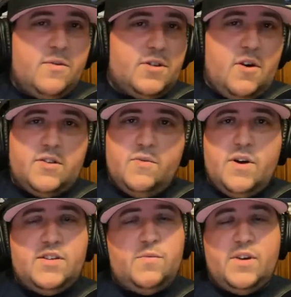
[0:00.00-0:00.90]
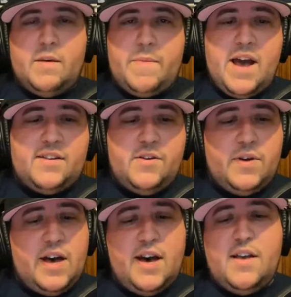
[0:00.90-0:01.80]
talk to us. We'll get back to you
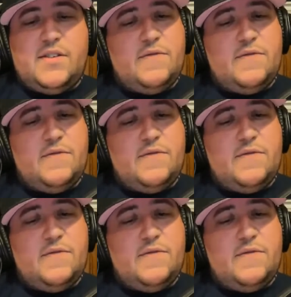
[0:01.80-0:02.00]
guys.